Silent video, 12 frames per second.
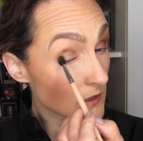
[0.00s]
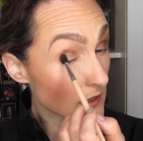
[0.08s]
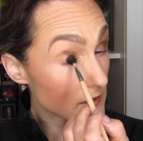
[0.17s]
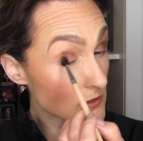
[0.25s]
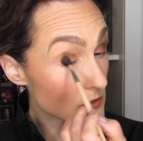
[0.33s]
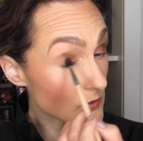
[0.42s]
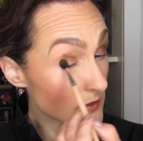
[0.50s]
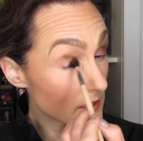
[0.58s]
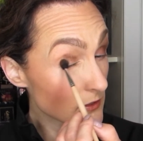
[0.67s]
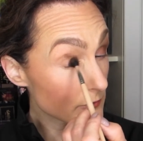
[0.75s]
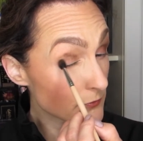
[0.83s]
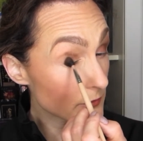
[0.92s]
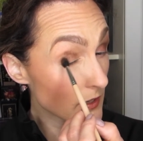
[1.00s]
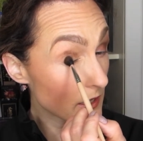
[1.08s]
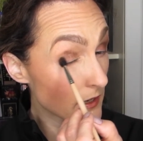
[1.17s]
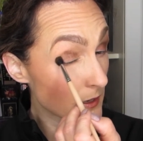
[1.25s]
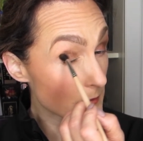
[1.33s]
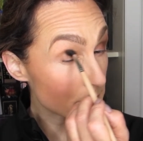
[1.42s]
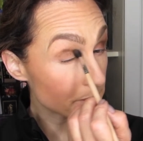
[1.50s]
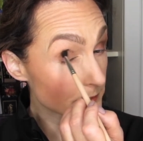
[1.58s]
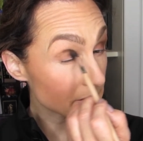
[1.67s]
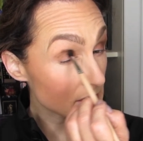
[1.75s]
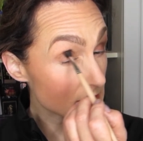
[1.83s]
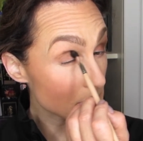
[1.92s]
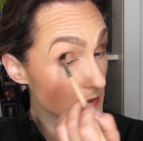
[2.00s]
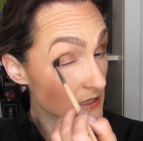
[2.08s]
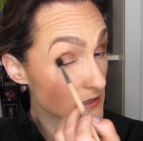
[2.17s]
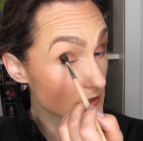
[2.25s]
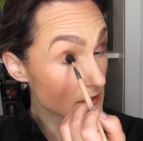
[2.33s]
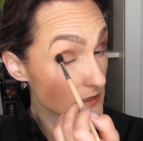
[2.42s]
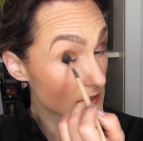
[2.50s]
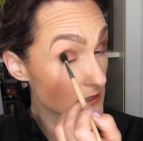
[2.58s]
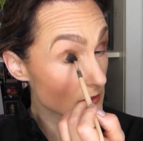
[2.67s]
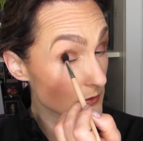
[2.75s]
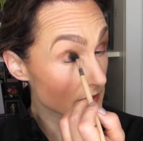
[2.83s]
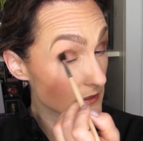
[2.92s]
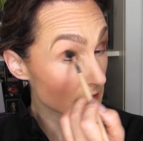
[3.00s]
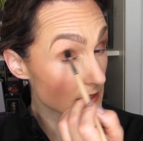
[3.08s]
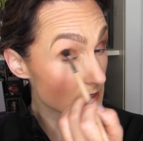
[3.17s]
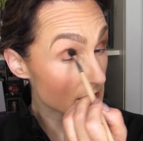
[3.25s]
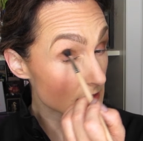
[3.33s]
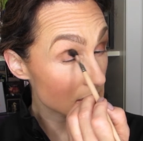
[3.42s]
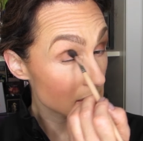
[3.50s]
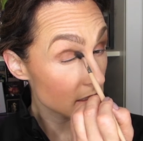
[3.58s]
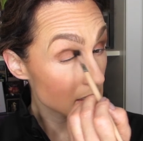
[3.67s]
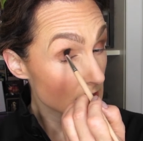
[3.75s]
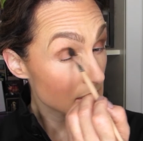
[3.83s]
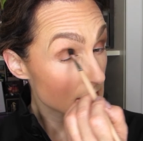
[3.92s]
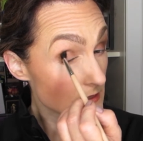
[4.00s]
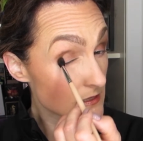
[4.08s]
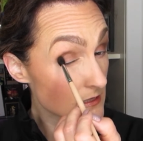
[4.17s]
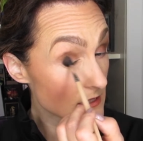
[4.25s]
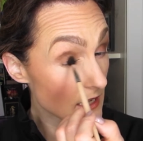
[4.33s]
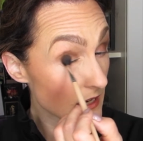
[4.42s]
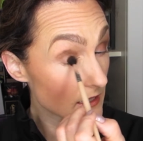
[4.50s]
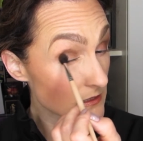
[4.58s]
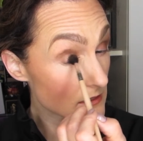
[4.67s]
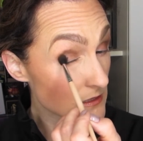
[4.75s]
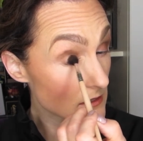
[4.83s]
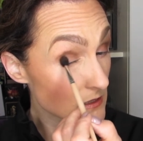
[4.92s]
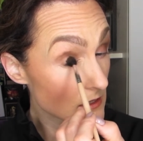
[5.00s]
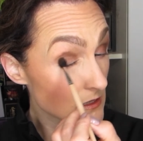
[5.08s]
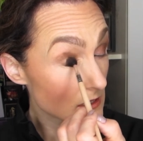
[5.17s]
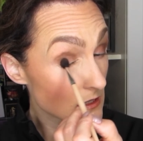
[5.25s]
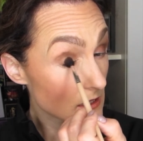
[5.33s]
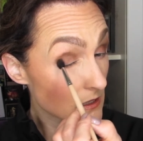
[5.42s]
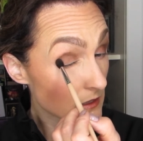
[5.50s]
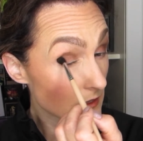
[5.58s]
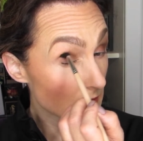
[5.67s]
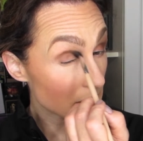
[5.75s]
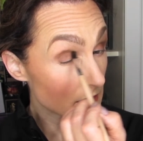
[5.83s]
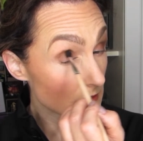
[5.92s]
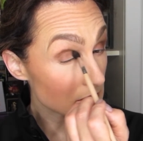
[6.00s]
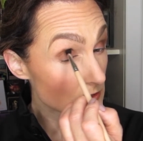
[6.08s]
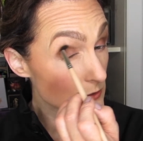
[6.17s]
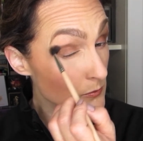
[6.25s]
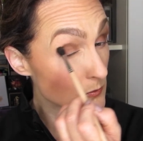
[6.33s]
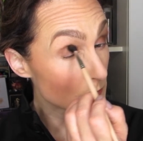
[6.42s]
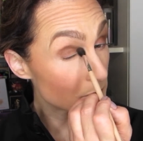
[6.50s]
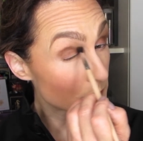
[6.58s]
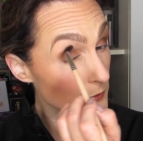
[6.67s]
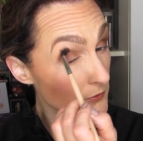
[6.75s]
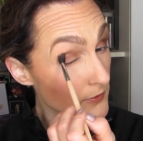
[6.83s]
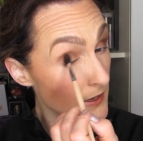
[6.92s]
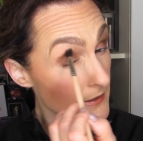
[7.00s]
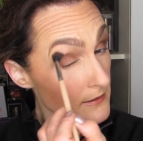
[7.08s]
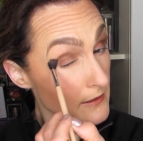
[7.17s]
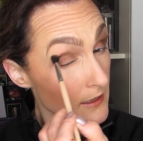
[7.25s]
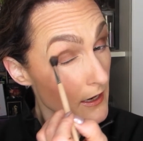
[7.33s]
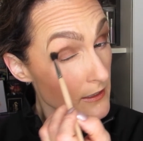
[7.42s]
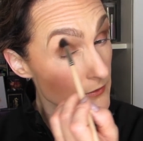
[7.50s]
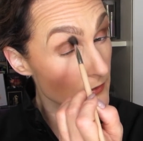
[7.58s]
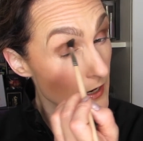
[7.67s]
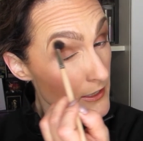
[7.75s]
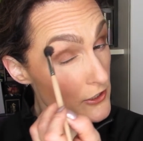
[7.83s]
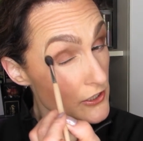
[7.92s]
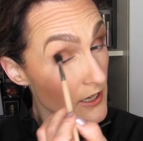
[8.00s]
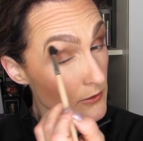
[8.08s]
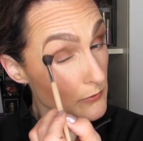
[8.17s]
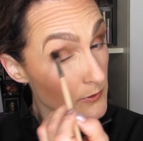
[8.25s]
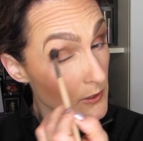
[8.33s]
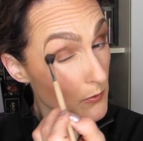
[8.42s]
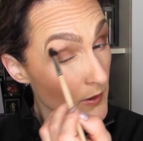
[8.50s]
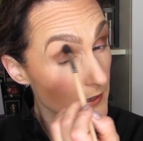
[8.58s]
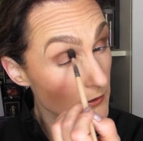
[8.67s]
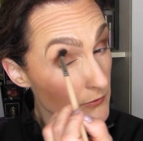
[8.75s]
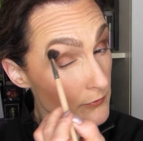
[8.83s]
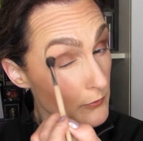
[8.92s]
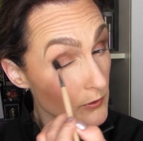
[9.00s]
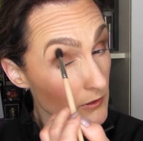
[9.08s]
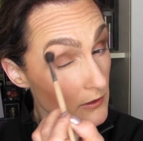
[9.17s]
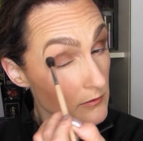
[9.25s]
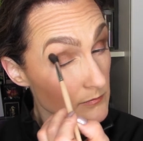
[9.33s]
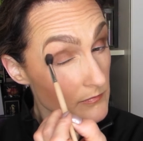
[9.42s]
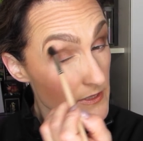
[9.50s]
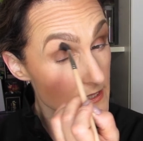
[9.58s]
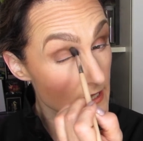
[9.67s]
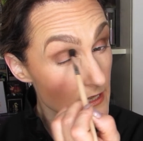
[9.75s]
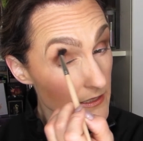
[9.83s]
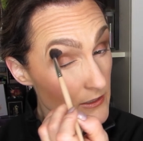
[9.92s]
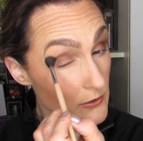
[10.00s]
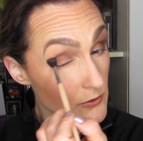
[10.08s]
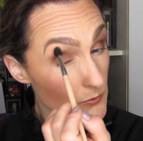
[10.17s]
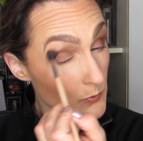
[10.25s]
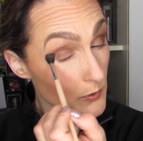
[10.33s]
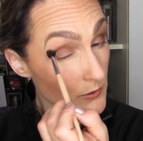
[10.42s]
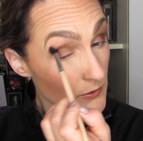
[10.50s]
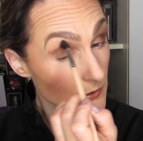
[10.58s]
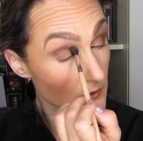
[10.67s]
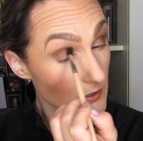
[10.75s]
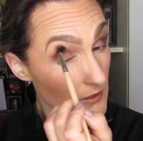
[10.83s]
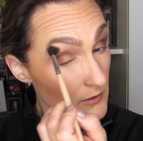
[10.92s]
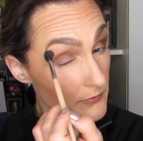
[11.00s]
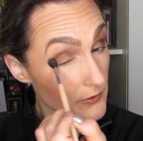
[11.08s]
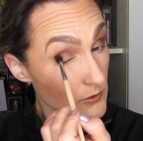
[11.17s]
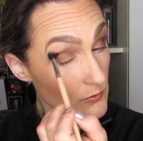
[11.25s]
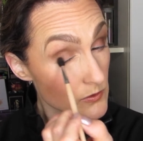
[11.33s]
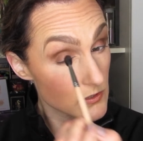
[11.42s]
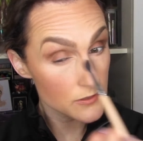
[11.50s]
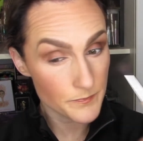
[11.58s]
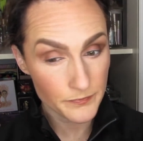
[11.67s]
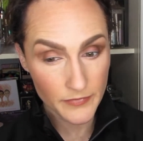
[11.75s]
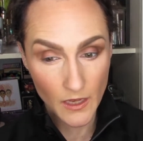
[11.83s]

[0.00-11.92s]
And so if somebody is considering this set to provide the kind of eyeshadow required for, say, a year's worth of use,